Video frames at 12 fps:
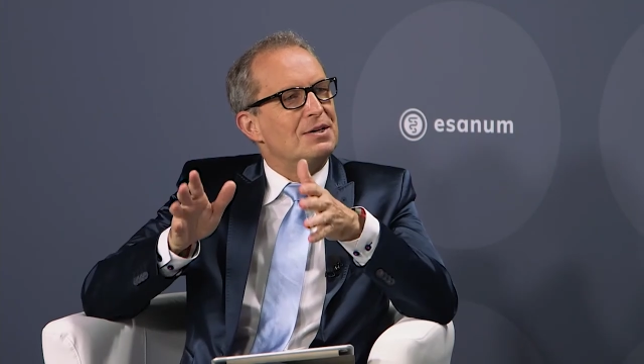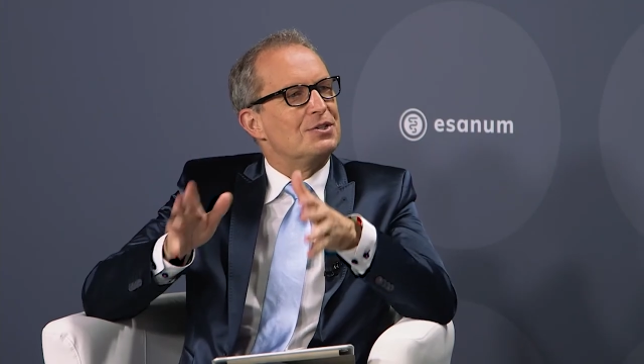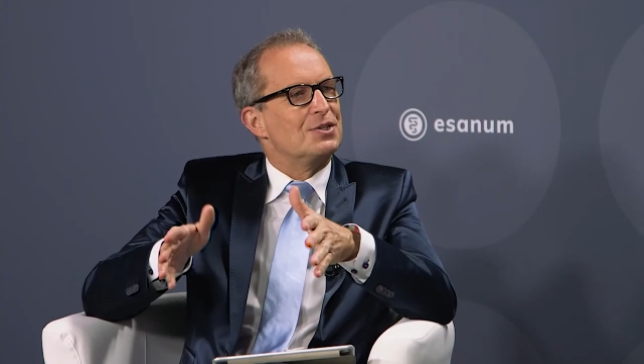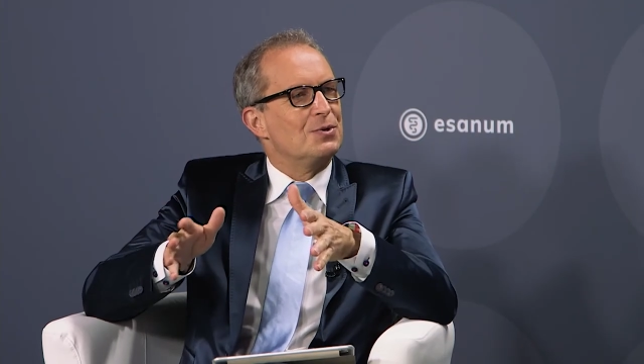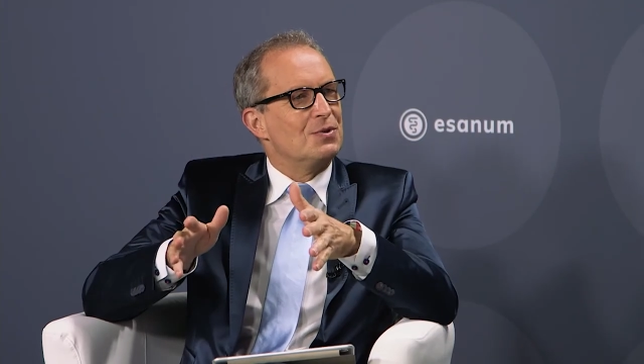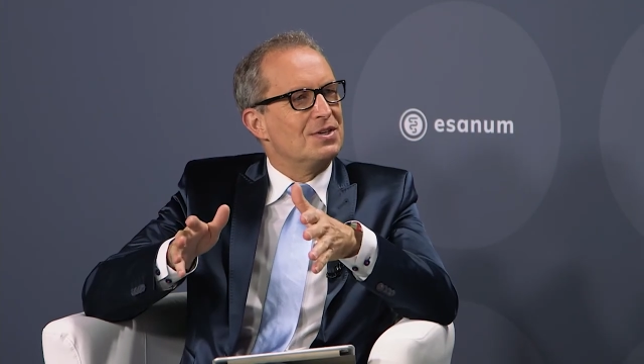
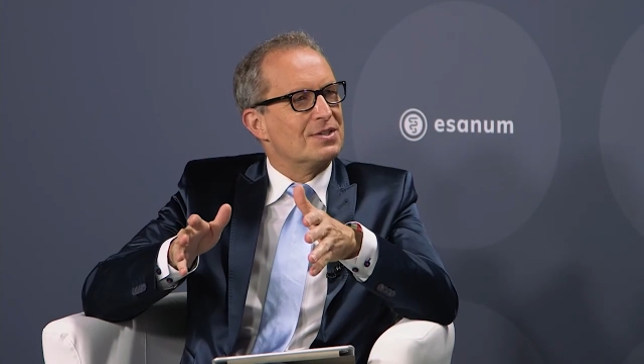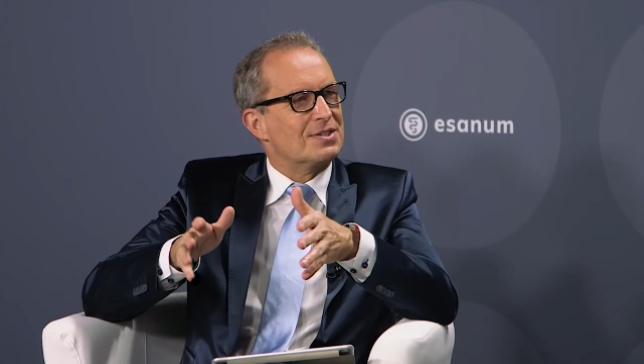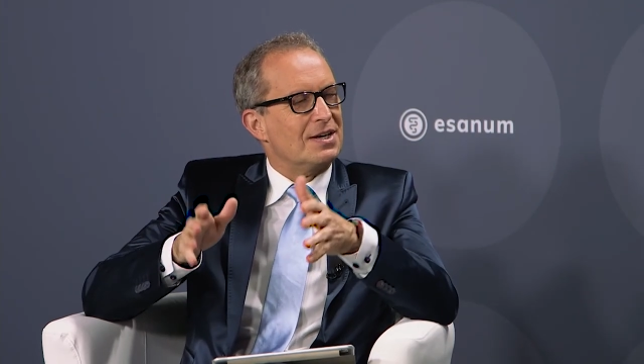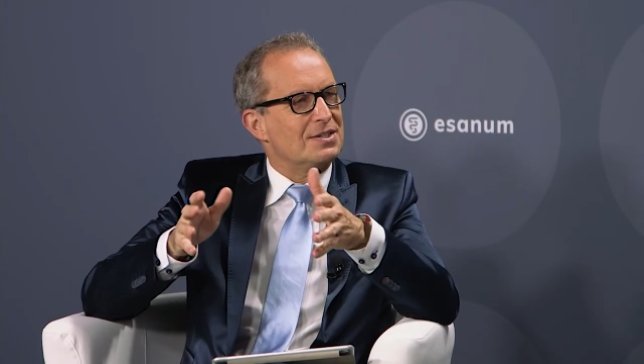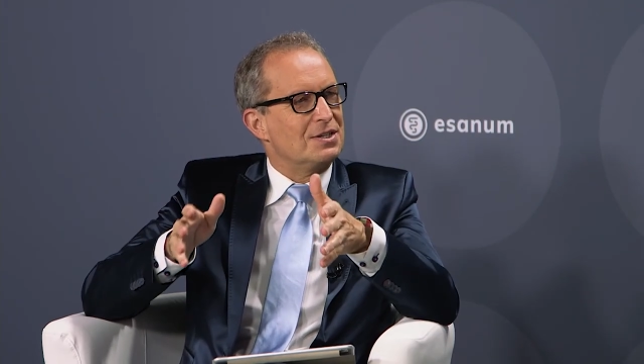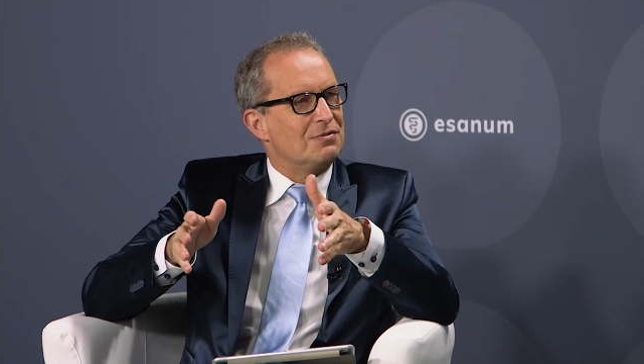into the
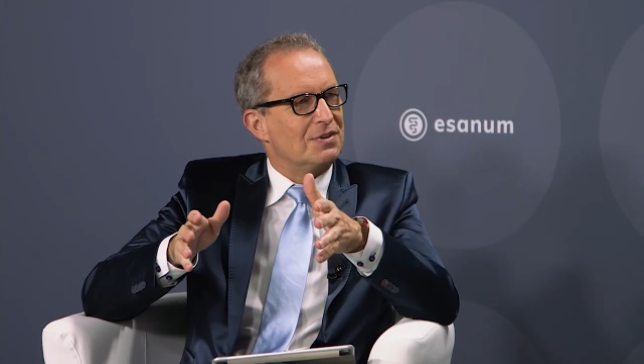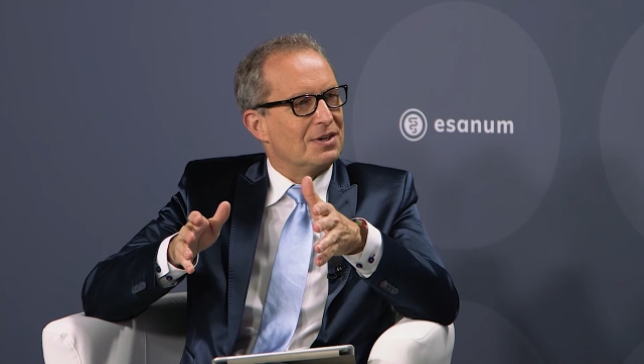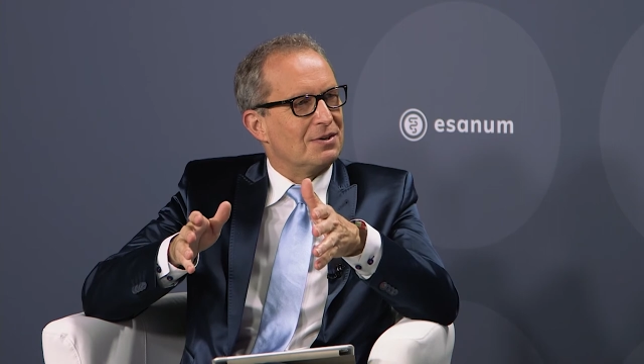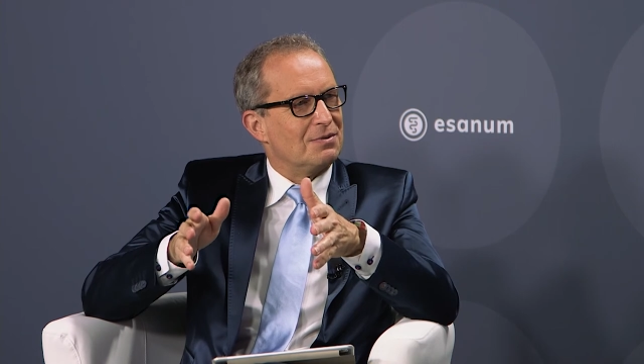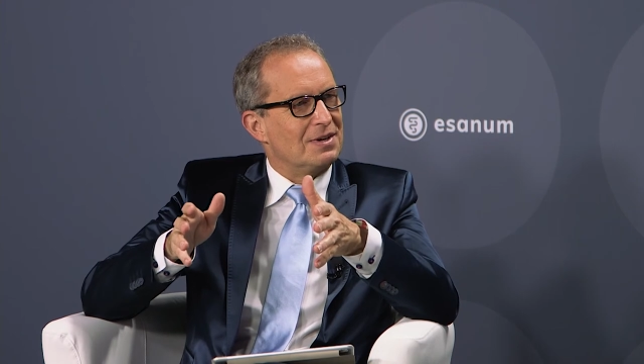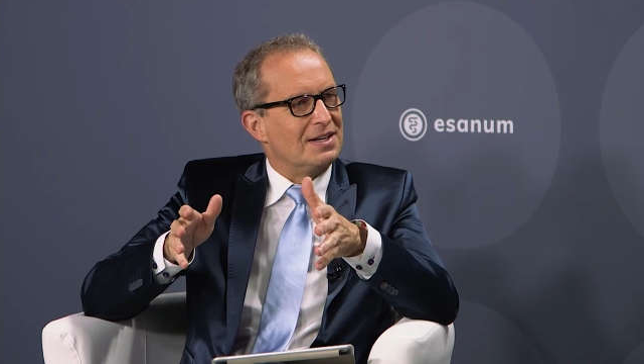
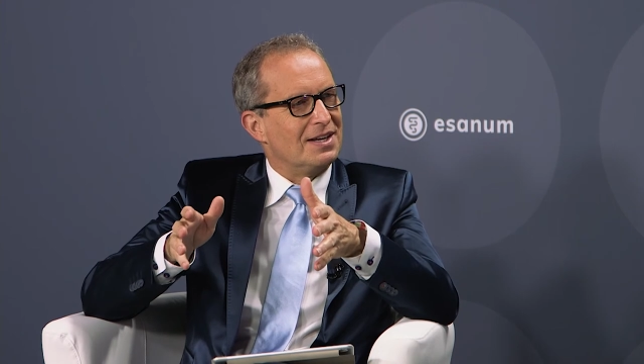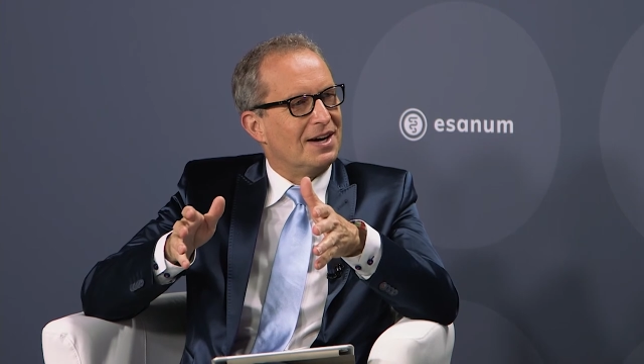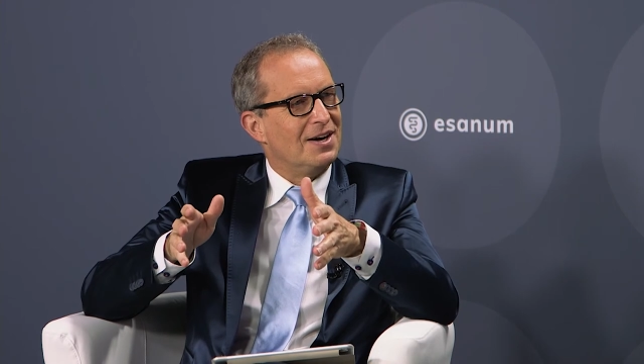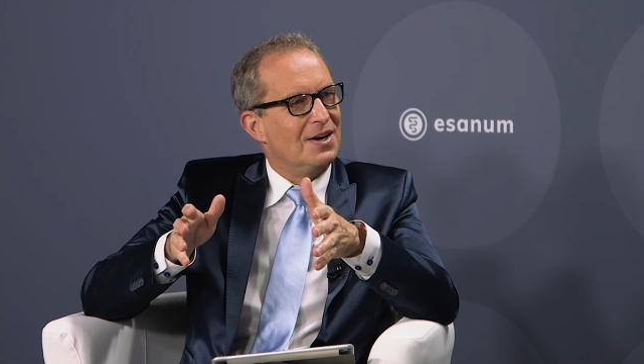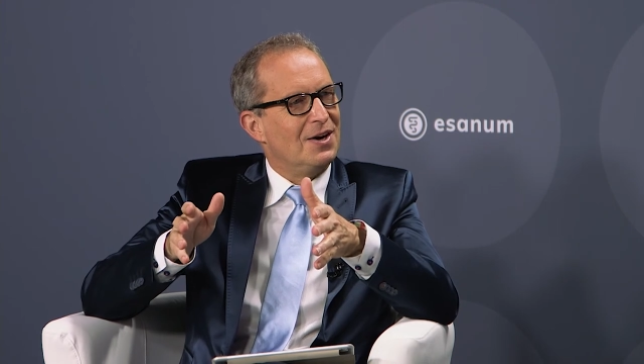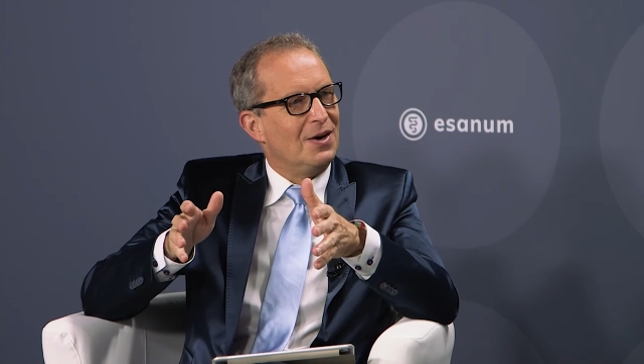scientific
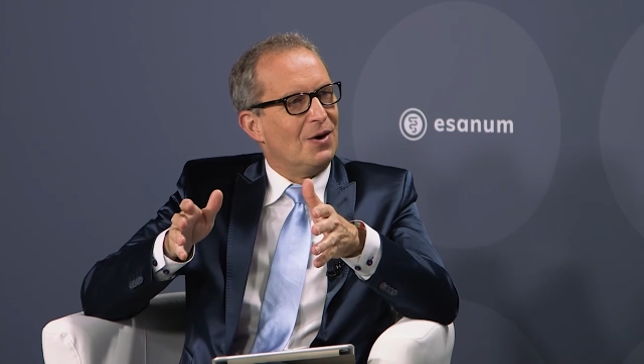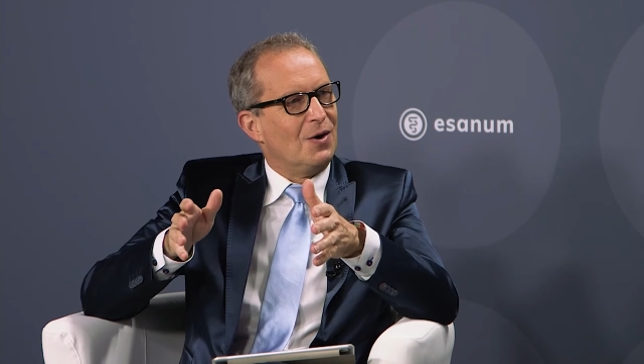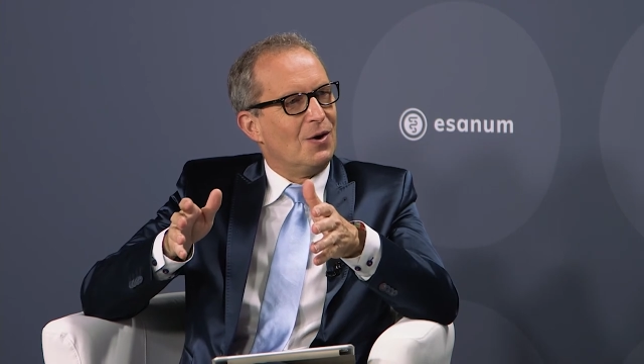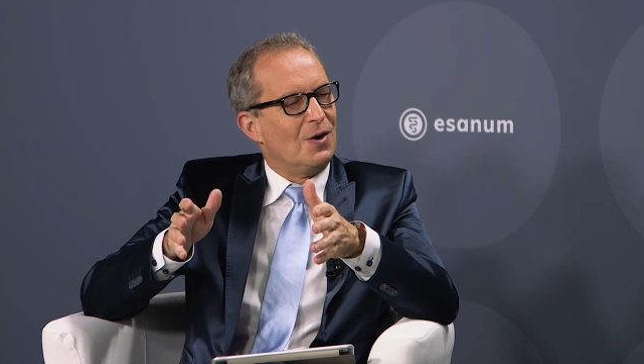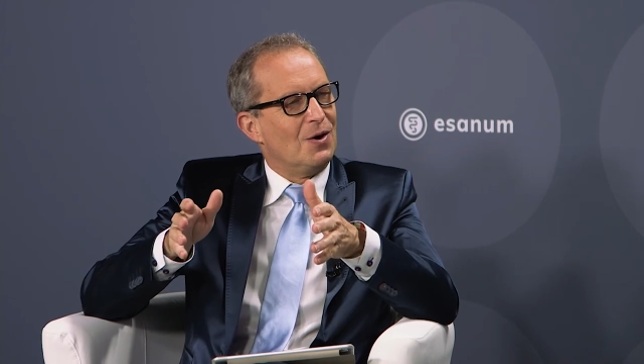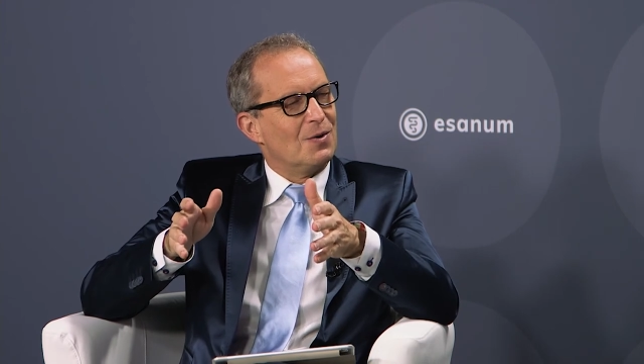arena,
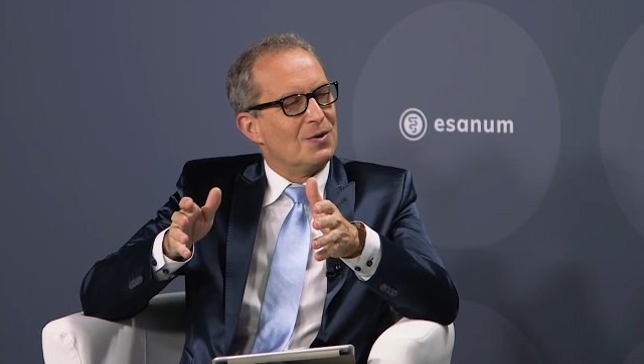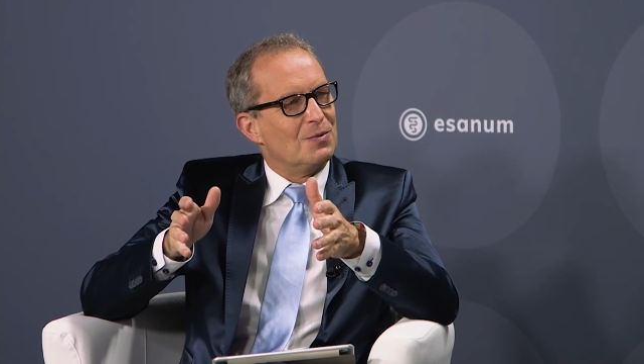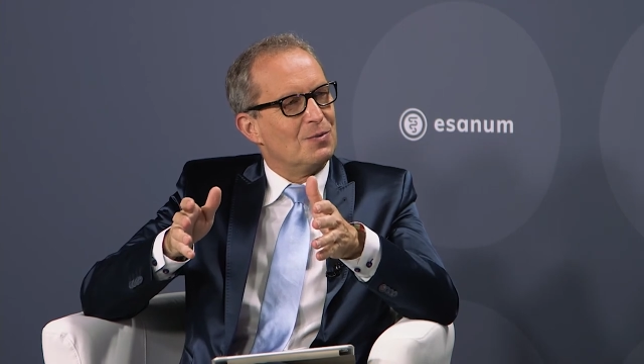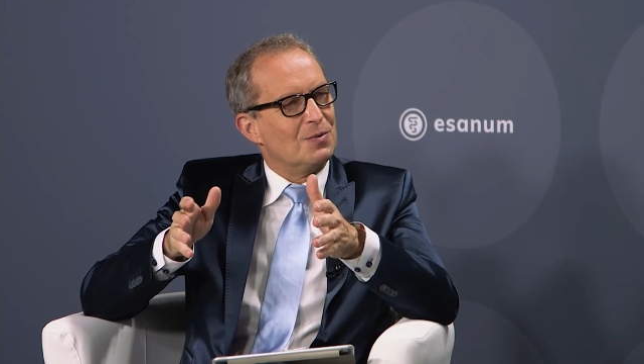or